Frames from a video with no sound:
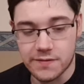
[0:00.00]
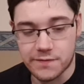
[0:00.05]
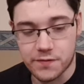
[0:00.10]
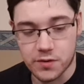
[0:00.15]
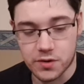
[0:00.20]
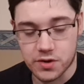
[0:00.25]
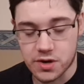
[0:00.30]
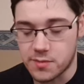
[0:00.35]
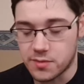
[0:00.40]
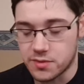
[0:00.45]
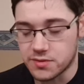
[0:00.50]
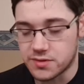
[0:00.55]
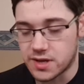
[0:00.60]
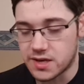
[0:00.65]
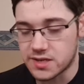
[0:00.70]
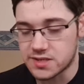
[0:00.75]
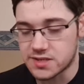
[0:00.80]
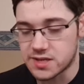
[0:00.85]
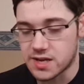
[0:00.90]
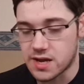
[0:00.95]
for a couple of
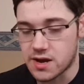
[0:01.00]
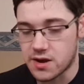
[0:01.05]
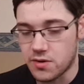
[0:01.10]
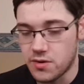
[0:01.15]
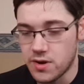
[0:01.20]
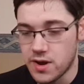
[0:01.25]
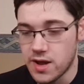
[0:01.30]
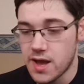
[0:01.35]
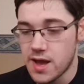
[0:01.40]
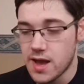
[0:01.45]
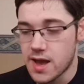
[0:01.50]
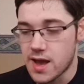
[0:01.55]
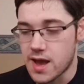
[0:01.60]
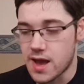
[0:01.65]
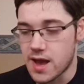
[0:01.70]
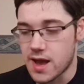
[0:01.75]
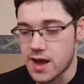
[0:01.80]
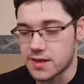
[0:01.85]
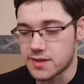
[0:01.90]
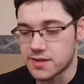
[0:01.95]
nights now,
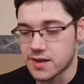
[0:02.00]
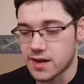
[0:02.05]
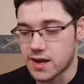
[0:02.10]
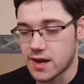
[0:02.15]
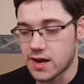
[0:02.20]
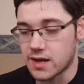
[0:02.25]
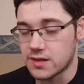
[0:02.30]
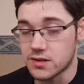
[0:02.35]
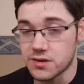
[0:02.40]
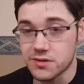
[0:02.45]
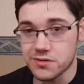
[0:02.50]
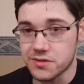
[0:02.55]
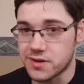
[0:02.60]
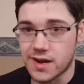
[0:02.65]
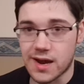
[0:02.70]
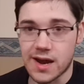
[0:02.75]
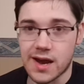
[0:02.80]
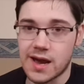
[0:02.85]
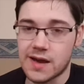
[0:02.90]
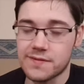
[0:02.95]
and literally,
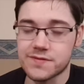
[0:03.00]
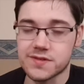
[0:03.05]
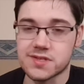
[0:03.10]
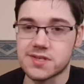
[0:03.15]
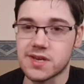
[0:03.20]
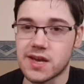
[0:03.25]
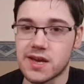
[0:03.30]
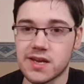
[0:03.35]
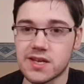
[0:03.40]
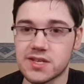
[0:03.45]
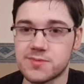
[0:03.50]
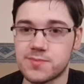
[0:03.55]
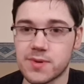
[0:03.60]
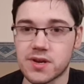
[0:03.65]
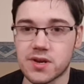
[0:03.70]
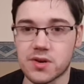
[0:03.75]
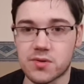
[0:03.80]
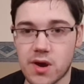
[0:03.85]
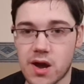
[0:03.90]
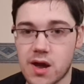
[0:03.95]
I have to say, it's
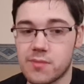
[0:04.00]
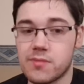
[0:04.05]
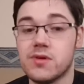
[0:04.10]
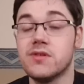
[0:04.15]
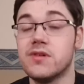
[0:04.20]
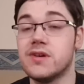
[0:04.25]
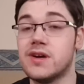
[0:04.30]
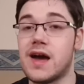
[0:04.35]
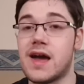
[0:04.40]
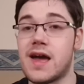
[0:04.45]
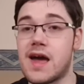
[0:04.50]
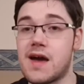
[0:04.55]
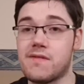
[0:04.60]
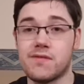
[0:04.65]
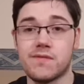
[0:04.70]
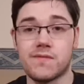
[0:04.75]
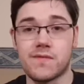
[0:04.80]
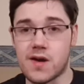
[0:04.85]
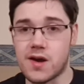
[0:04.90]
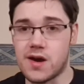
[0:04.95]
been incredible. I have
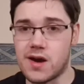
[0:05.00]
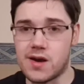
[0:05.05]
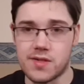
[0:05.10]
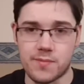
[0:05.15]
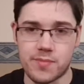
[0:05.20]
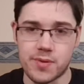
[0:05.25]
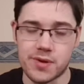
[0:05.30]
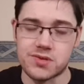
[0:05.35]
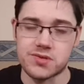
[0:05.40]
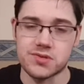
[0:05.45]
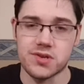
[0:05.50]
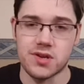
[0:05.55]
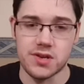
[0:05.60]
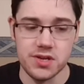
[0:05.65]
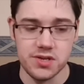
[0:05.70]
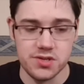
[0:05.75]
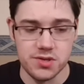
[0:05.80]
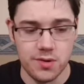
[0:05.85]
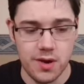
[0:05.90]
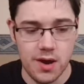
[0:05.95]
the pictures on
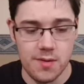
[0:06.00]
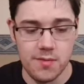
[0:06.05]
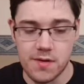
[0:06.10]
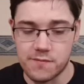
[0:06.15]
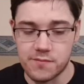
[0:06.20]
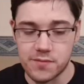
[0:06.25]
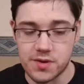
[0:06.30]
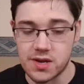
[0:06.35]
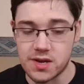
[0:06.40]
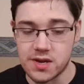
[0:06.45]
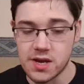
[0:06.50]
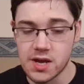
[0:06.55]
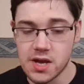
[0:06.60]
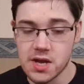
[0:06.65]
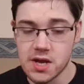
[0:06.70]
Instagram of me